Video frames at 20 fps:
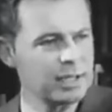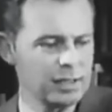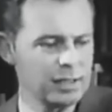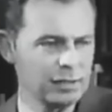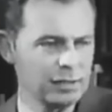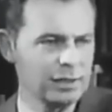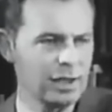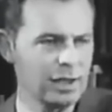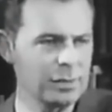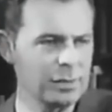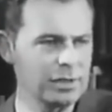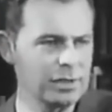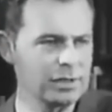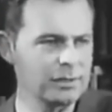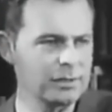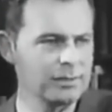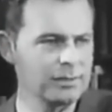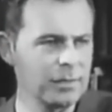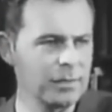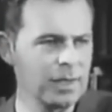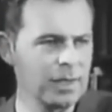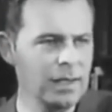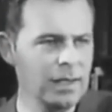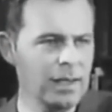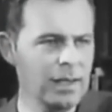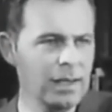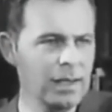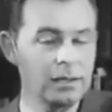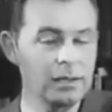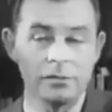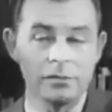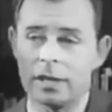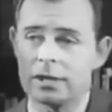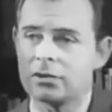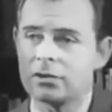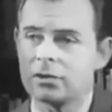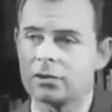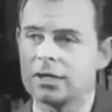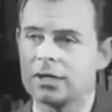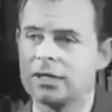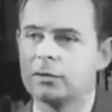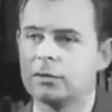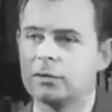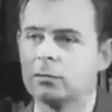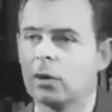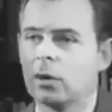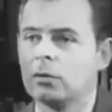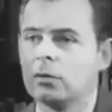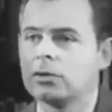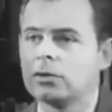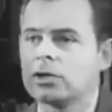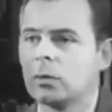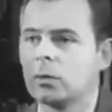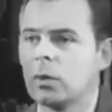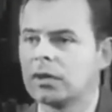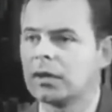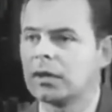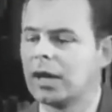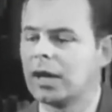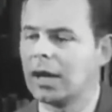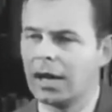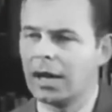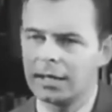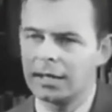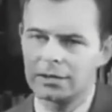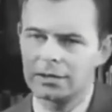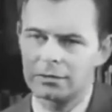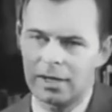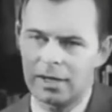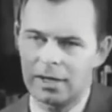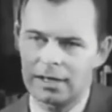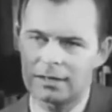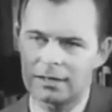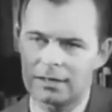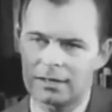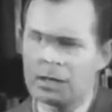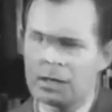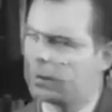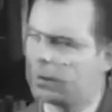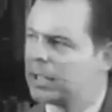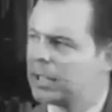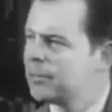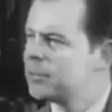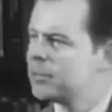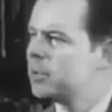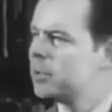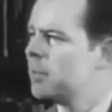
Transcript: was a dedicated communist and eventually he rose to one of the highest ranks.